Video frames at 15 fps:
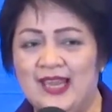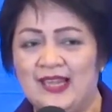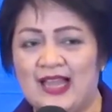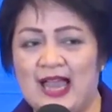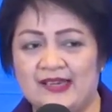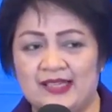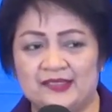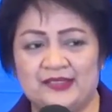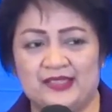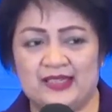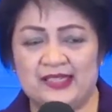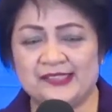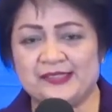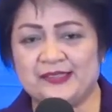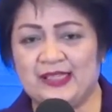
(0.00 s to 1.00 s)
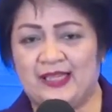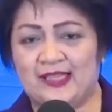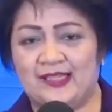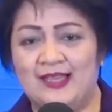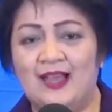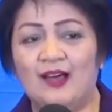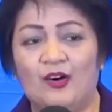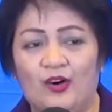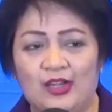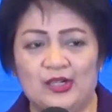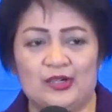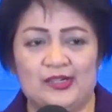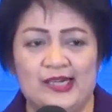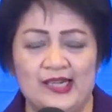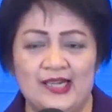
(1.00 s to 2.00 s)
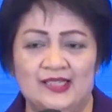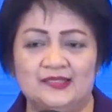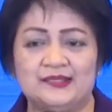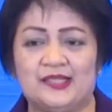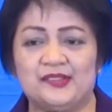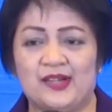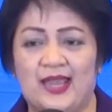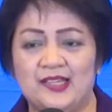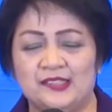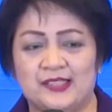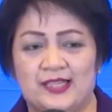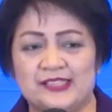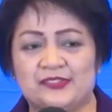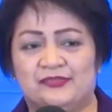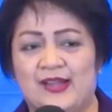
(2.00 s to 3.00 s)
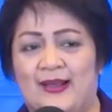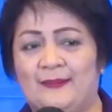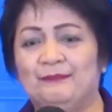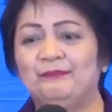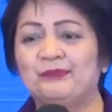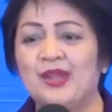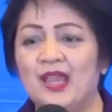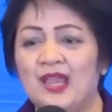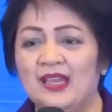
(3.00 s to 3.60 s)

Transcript: characteristic color that ranges from